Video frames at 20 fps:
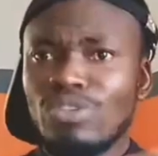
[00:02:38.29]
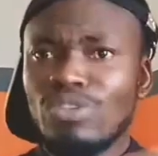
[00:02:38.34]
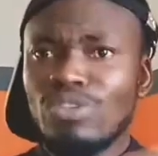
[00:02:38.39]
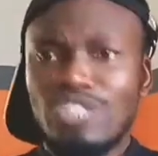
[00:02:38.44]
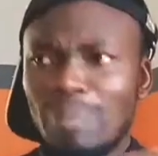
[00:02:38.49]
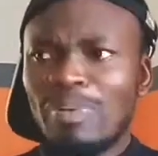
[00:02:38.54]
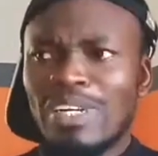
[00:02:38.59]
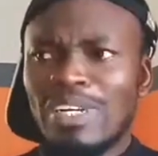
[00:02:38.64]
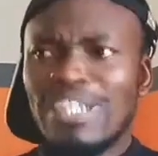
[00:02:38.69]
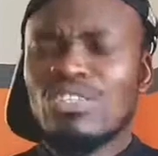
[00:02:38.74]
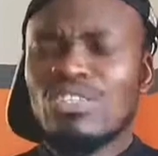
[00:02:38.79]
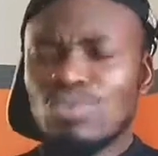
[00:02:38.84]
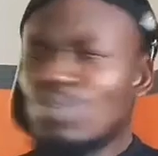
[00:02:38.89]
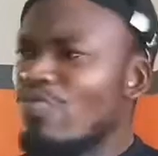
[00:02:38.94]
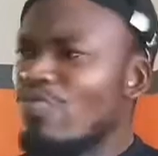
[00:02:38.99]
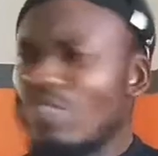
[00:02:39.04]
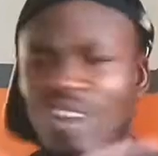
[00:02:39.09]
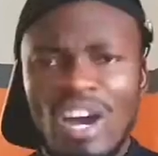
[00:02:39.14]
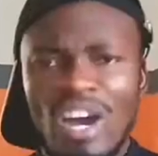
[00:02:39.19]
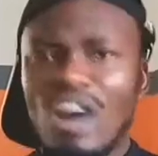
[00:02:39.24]
Japanese,
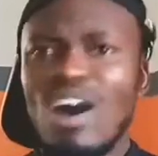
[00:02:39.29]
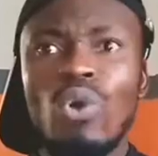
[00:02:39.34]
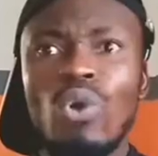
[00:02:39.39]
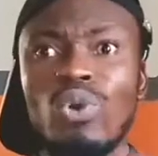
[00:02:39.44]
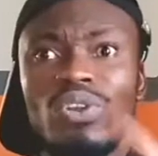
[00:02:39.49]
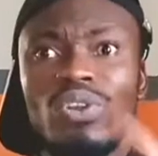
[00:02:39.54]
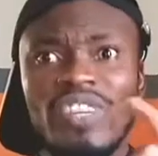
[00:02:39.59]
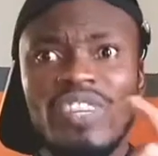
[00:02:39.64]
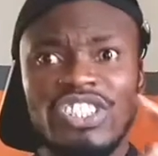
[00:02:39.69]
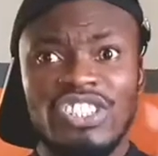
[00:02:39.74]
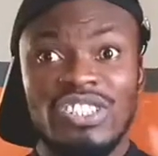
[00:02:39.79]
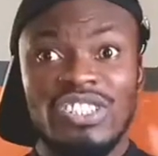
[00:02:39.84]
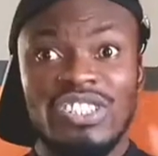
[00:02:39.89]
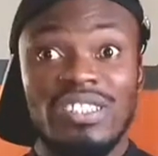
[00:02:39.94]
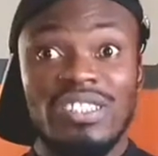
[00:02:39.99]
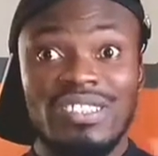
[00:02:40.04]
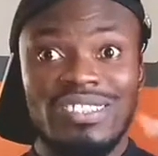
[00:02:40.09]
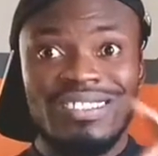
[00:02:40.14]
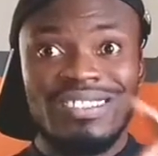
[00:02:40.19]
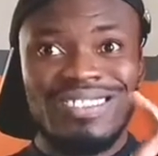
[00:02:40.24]
with the all
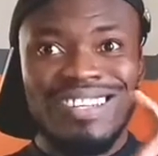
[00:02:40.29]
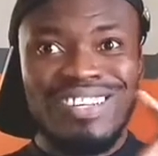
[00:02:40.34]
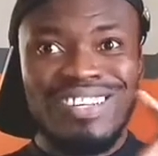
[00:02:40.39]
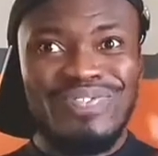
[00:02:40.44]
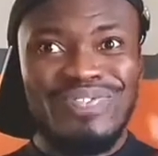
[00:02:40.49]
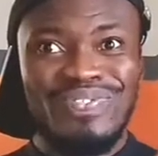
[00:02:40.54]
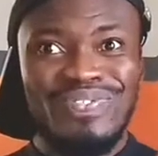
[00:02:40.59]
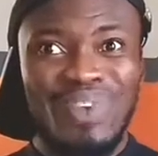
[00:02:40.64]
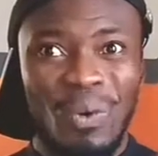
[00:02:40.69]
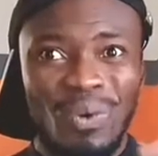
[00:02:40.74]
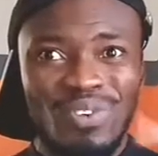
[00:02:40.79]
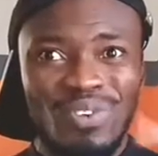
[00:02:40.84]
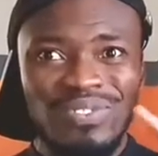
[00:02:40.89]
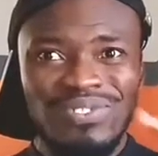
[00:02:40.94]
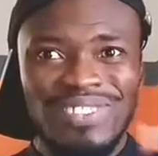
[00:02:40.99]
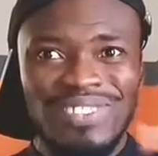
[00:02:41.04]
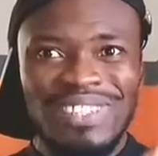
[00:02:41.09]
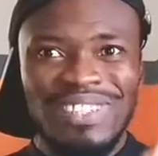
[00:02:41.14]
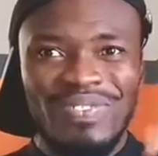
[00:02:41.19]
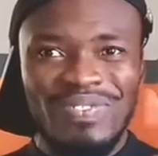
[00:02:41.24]
nationalities
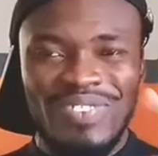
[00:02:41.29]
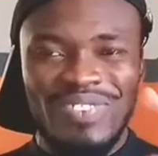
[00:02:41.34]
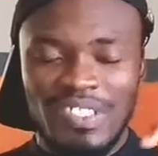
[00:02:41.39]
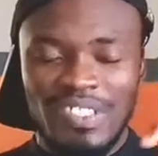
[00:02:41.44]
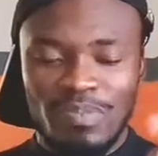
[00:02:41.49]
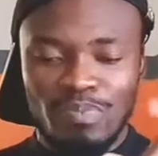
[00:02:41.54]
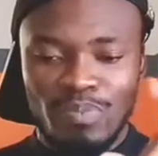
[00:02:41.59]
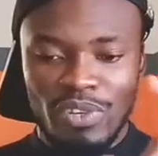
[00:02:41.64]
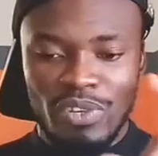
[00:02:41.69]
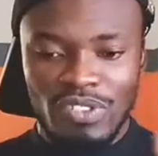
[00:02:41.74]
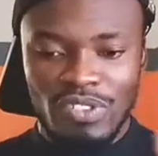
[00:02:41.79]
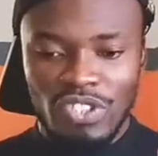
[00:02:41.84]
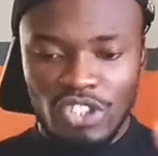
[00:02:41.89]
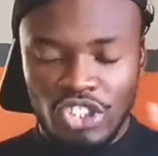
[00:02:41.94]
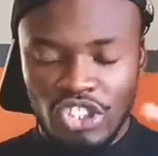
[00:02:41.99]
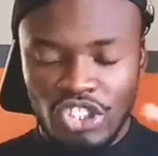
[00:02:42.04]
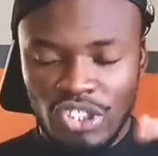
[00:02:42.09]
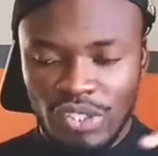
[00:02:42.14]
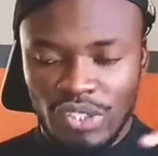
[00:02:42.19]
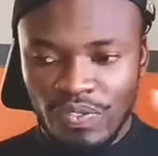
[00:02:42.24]
involved in this
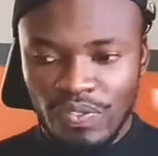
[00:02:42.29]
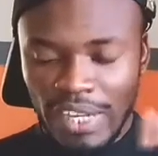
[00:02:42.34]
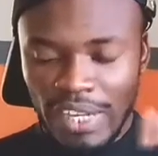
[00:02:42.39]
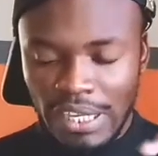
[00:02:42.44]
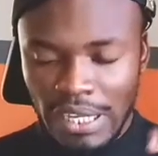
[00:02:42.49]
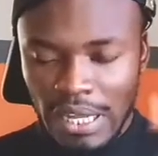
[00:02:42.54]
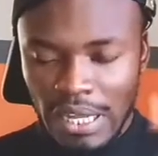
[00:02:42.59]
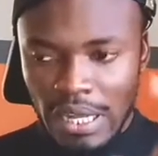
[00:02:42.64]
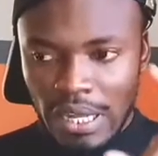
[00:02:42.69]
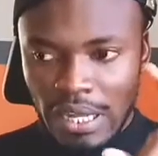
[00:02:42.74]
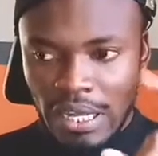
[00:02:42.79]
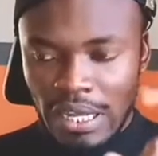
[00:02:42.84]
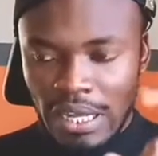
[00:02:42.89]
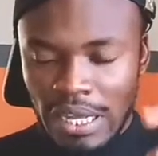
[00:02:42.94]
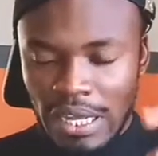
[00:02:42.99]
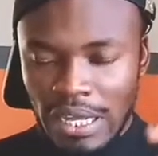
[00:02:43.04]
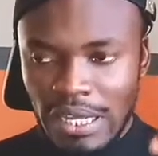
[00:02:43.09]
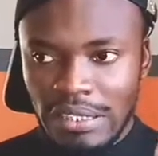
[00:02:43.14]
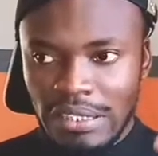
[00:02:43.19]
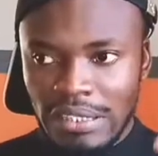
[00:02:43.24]
prostitution thing
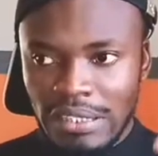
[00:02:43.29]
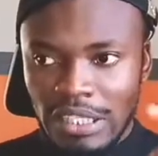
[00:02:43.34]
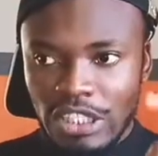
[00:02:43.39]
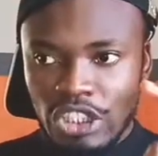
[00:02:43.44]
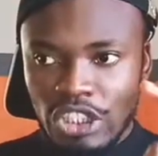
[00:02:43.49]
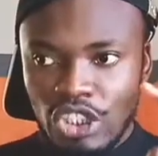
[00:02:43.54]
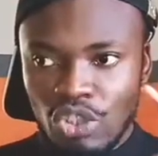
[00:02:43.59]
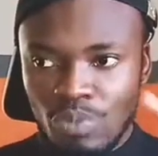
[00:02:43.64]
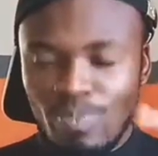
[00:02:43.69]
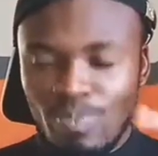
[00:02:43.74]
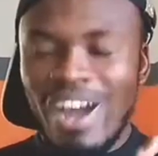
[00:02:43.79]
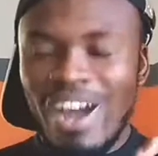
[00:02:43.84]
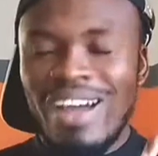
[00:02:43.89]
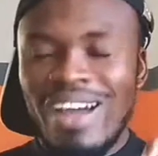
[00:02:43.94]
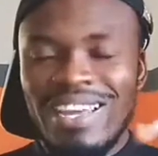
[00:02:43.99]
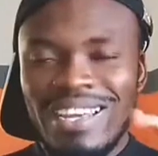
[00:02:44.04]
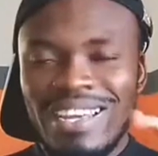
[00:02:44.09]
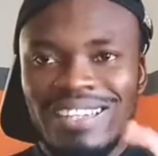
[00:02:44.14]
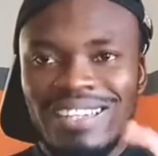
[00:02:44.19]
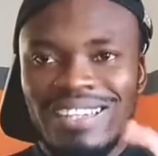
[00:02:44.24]
in
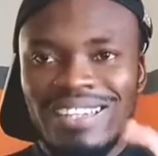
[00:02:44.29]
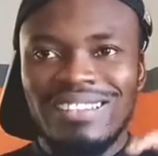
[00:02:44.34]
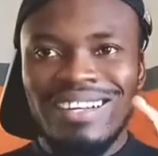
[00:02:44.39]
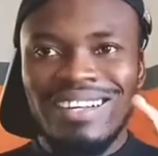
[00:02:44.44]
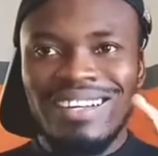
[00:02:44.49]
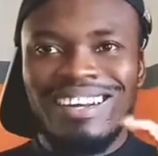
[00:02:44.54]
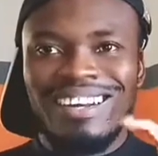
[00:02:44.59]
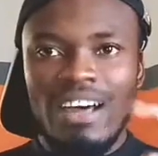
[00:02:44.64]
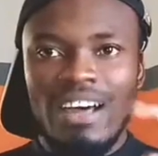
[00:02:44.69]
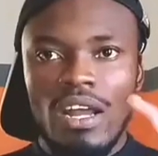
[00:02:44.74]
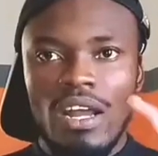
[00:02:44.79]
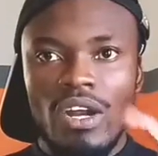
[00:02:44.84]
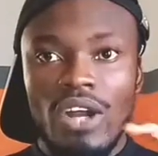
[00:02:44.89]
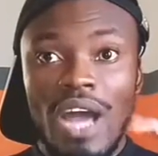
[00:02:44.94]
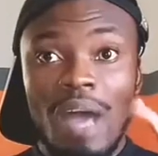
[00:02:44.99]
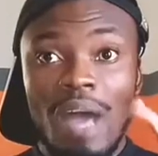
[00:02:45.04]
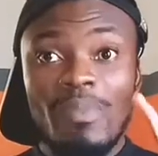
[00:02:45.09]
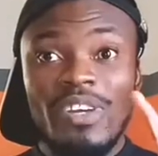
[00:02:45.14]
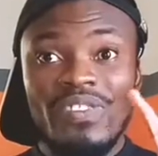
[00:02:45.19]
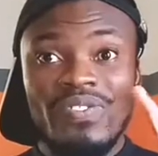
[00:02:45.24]
Dubai. It is an
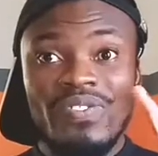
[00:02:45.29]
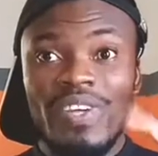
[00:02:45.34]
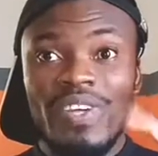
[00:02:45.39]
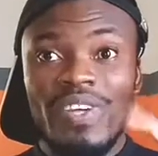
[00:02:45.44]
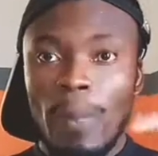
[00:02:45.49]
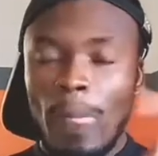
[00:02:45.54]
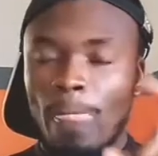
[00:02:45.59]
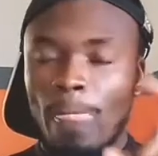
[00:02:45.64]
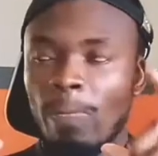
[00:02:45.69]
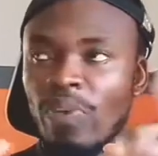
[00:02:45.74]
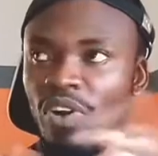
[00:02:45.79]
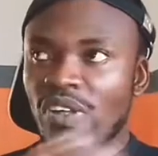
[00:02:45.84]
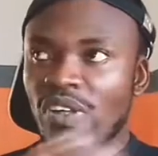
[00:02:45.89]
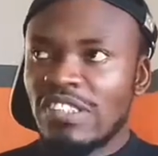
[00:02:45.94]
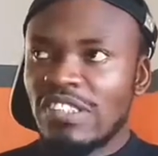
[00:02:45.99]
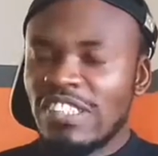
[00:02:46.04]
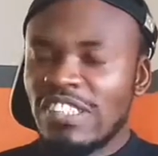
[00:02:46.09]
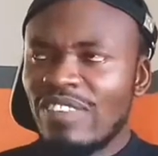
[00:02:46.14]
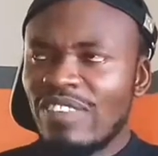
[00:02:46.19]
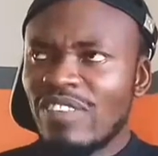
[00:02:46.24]
alarming thing,
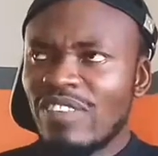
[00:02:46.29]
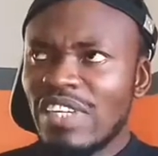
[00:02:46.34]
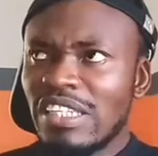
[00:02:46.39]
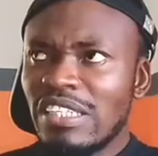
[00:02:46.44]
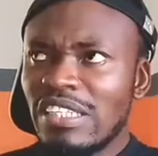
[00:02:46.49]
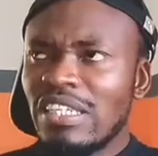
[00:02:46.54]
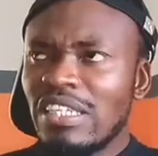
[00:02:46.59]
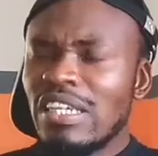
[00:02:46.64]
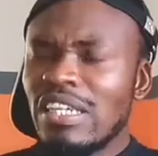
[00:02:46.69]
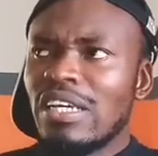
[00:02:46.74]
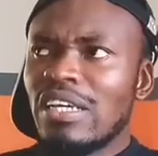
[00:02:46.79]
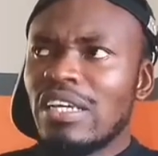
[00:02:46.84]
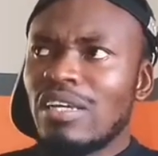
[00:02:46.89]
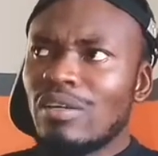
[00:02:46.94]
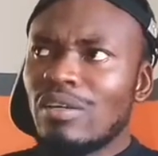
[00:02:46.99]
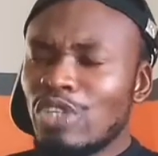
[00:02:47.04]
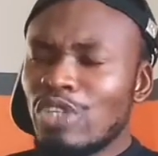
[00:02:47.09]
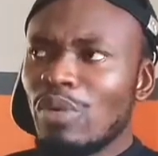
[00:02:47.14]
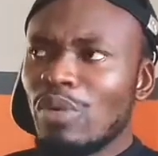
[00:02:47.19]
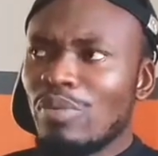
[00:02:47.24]
but definitely,
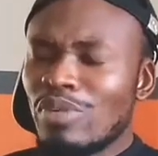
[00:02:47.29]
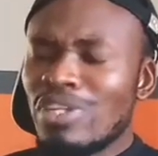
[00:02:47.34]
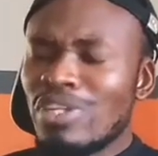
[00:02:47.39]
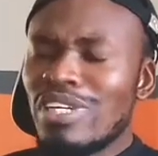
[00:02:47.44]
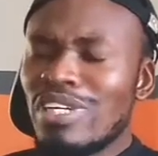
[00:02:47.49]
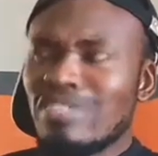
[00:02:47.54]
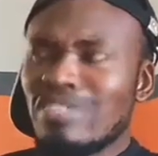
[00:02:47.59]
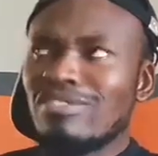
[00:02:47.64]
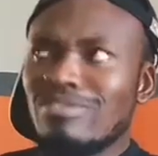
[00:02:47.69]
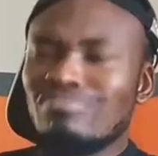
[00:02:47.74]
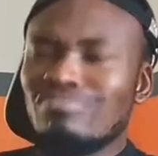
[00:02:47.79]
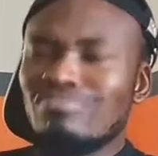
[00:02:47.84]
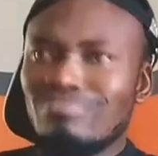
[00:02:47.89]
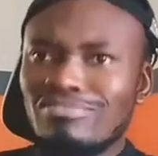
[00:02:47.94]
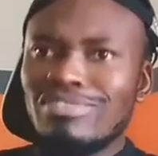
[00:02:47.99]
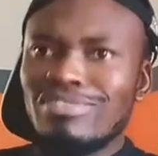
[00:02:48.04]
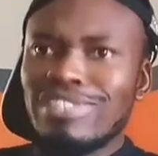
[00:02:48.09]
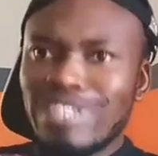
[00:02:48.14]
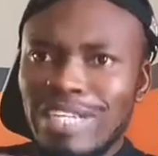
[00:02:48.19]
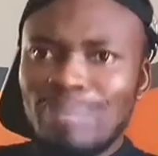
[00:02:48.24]
it
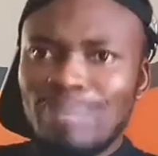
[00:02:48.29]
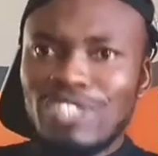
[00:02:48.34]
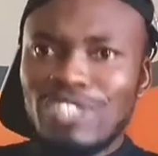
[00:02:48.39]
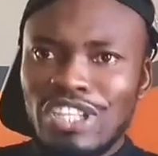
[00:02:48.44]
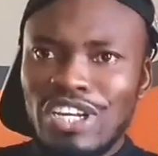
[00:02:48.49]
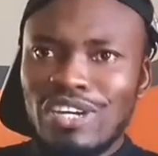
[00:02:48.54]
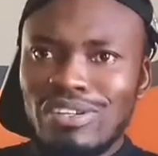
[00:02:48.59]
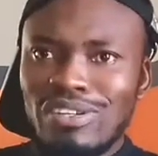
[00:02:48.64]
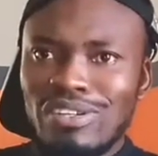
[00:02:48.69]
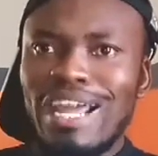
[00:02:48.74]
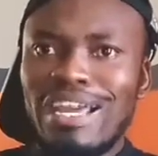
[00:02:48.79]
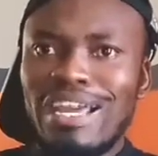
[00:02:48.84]
slips